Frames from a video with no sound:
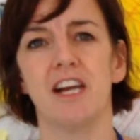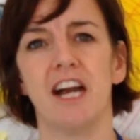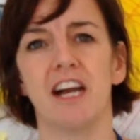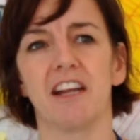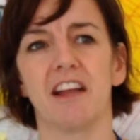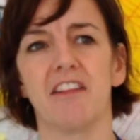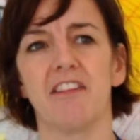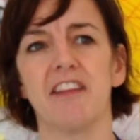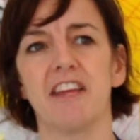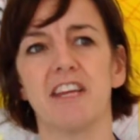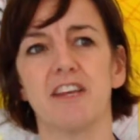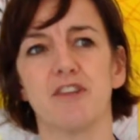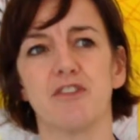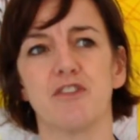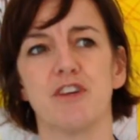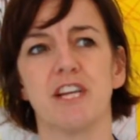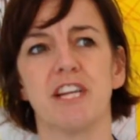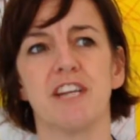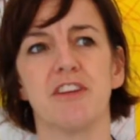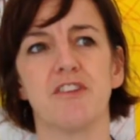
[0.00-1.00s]
And I think it's
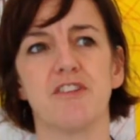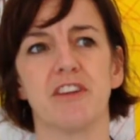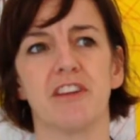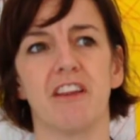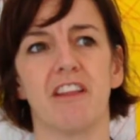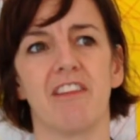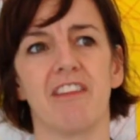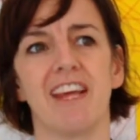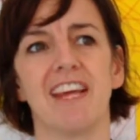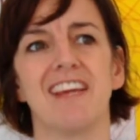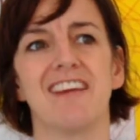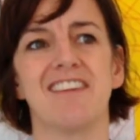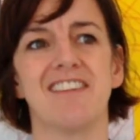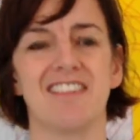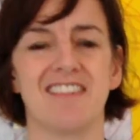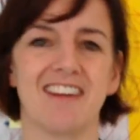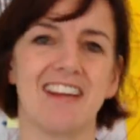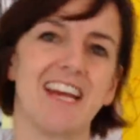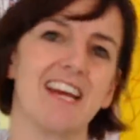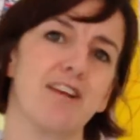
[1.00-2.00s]
really interesting that they can
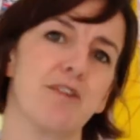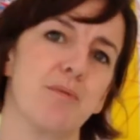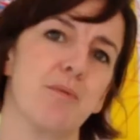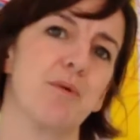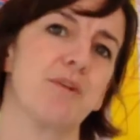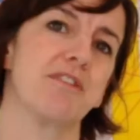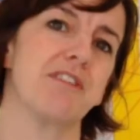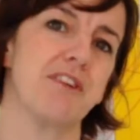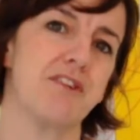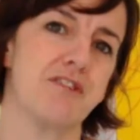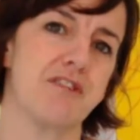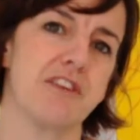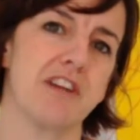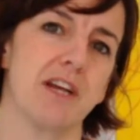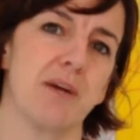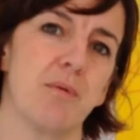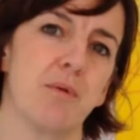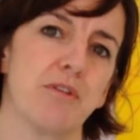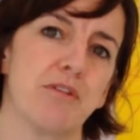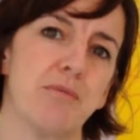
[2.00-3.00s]
select what's interesting
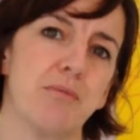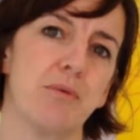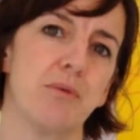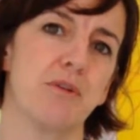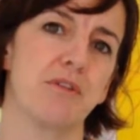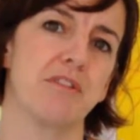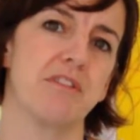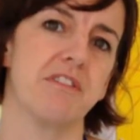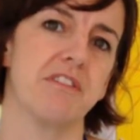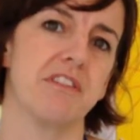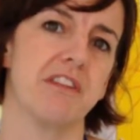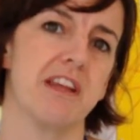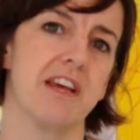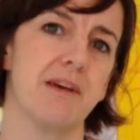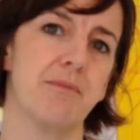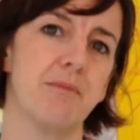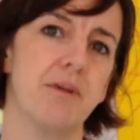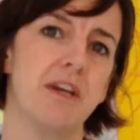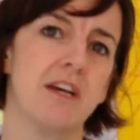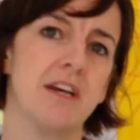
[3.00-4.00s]
and what's important to
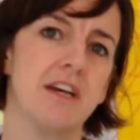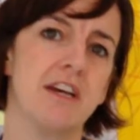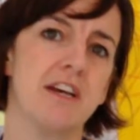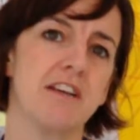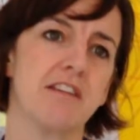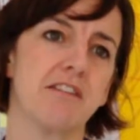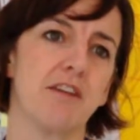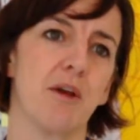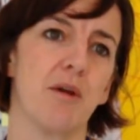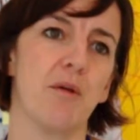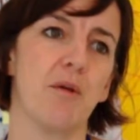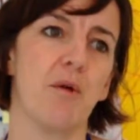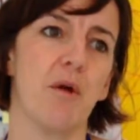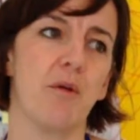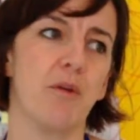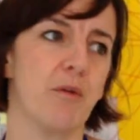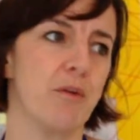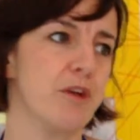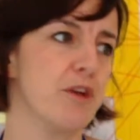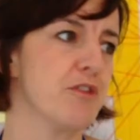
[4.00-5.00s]
them. So
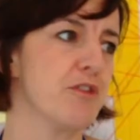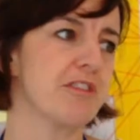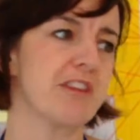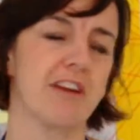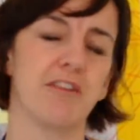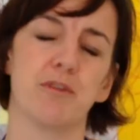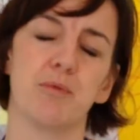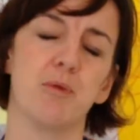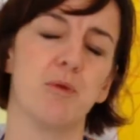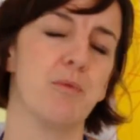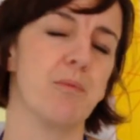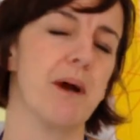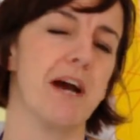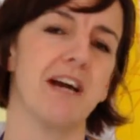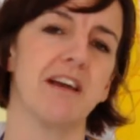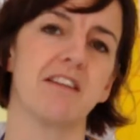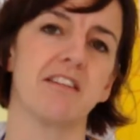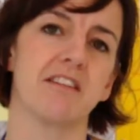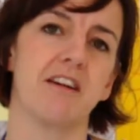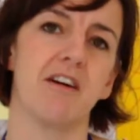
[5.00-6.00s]
you just have to walk
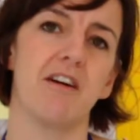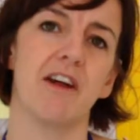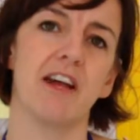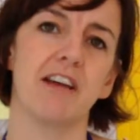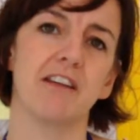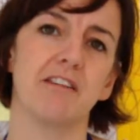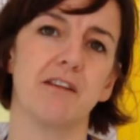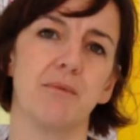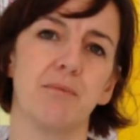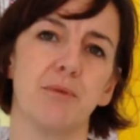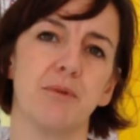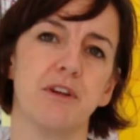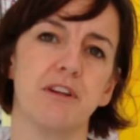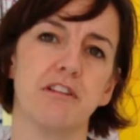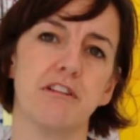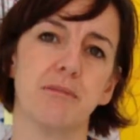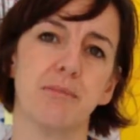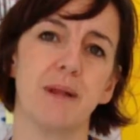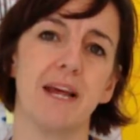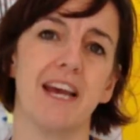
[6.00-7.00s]
past our exit point
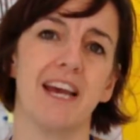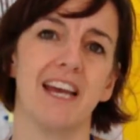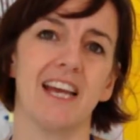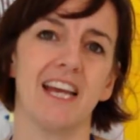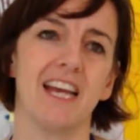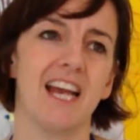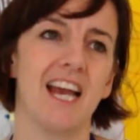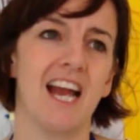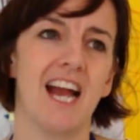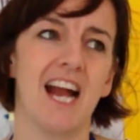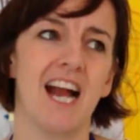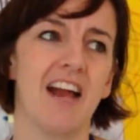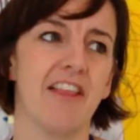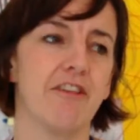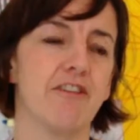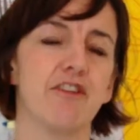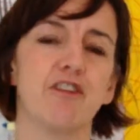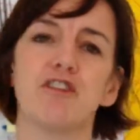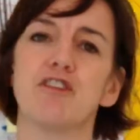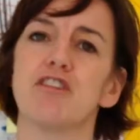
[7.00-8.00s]
display and
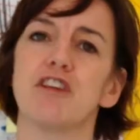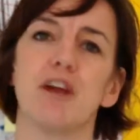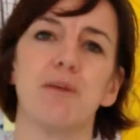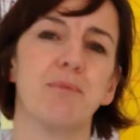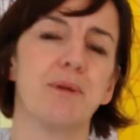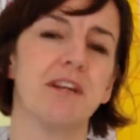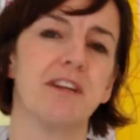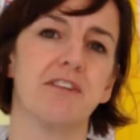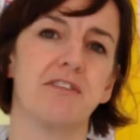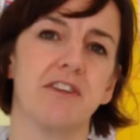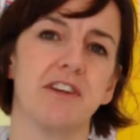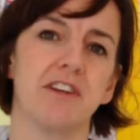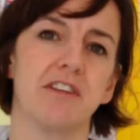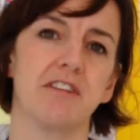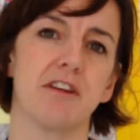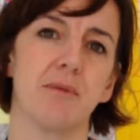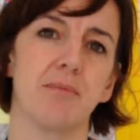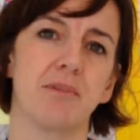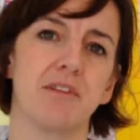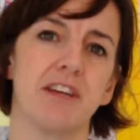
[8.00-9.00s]
there are just so many different
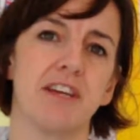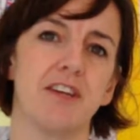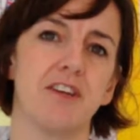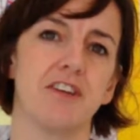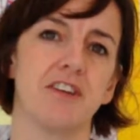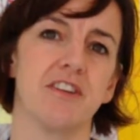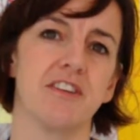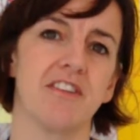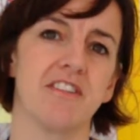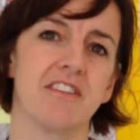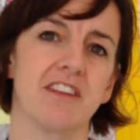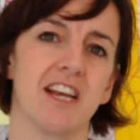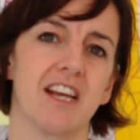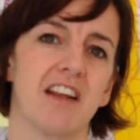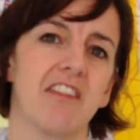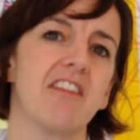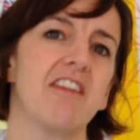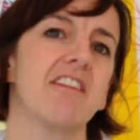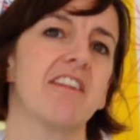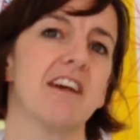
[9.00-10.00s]
interpretations. And
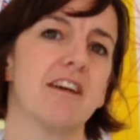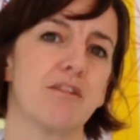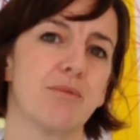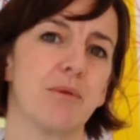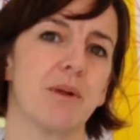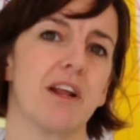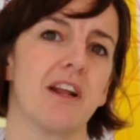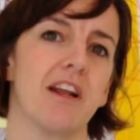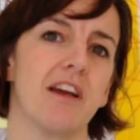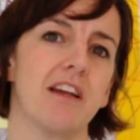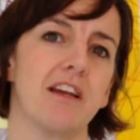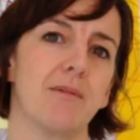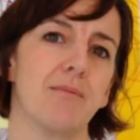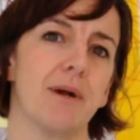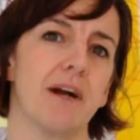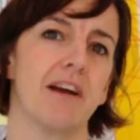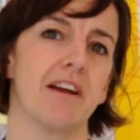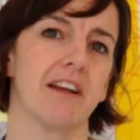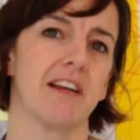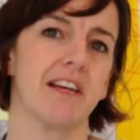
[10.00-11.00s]
I think that's what I like
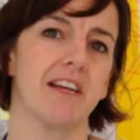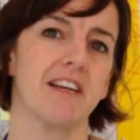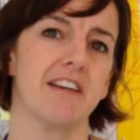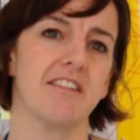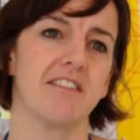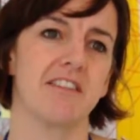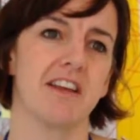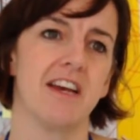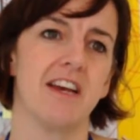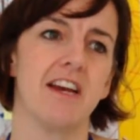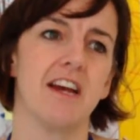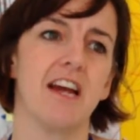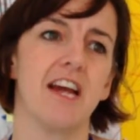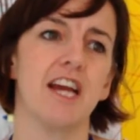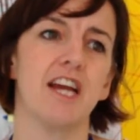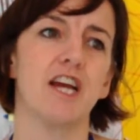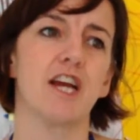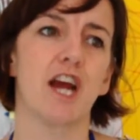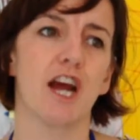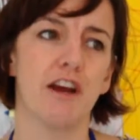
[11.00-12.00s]
about it. It's
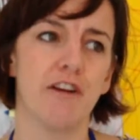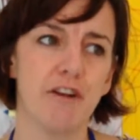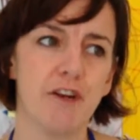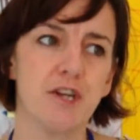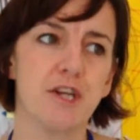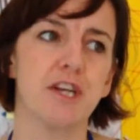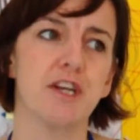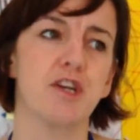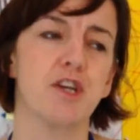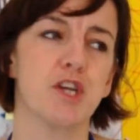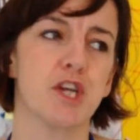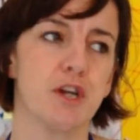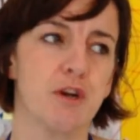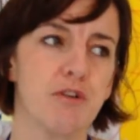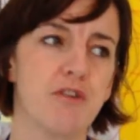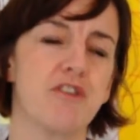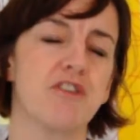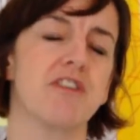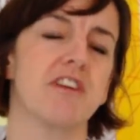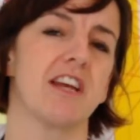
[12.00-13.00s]
encouraging
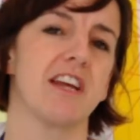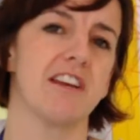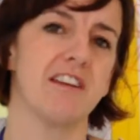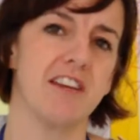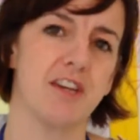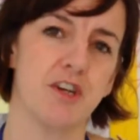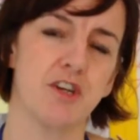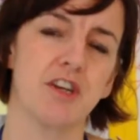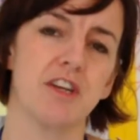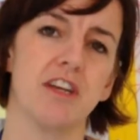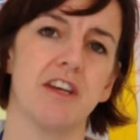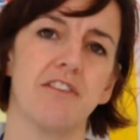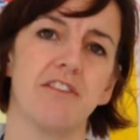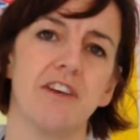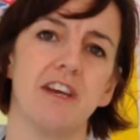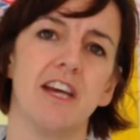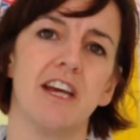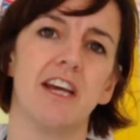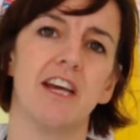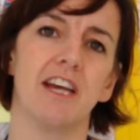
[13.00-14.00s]
children to take initiative,
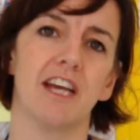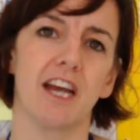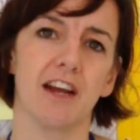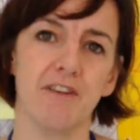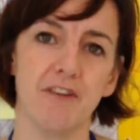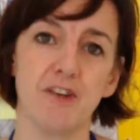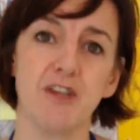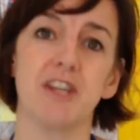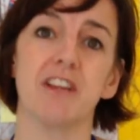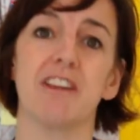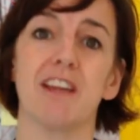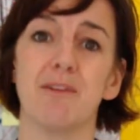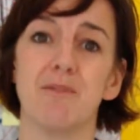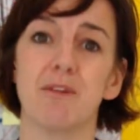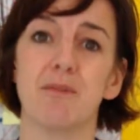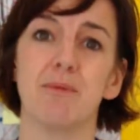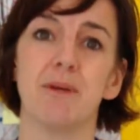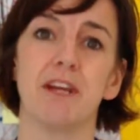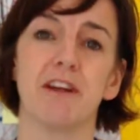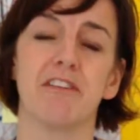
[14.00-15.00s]
encouraging them
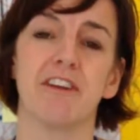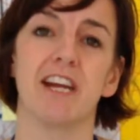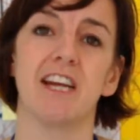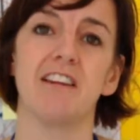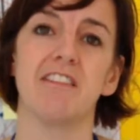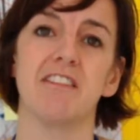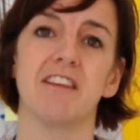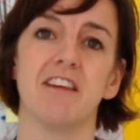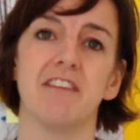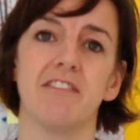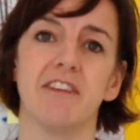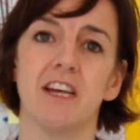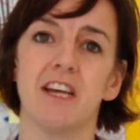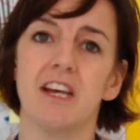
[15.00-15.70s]
to be creative.